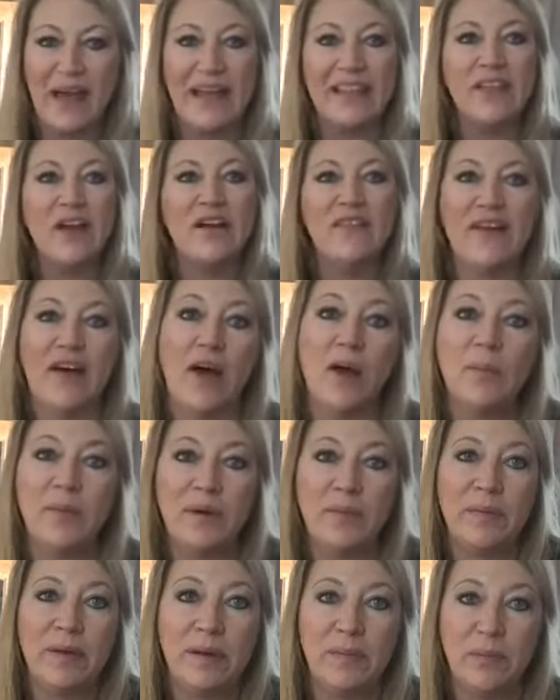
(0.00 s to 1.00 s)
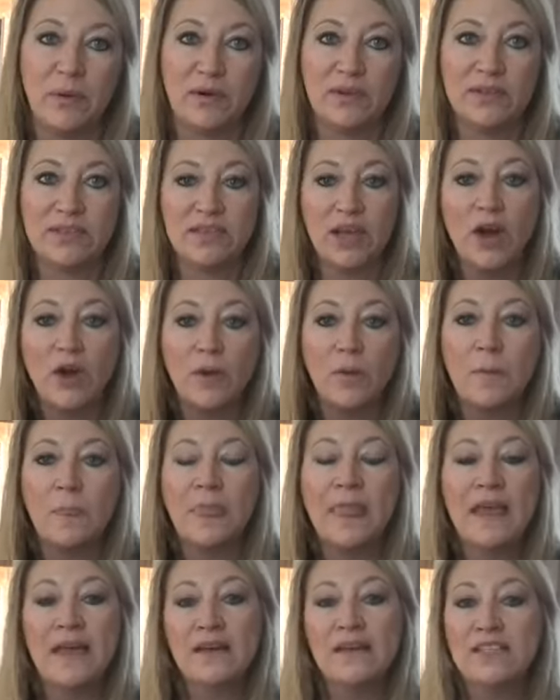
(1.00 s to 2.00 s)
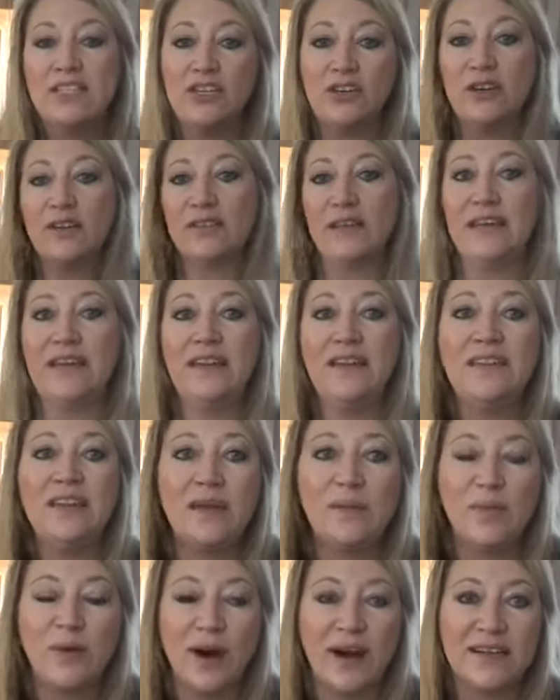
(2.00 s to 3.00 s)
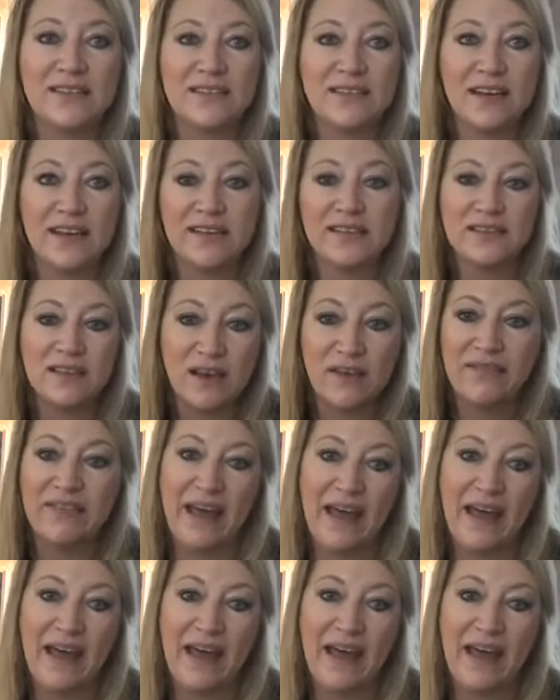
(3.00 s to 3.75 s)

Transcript: I love helping people. So during the healing process of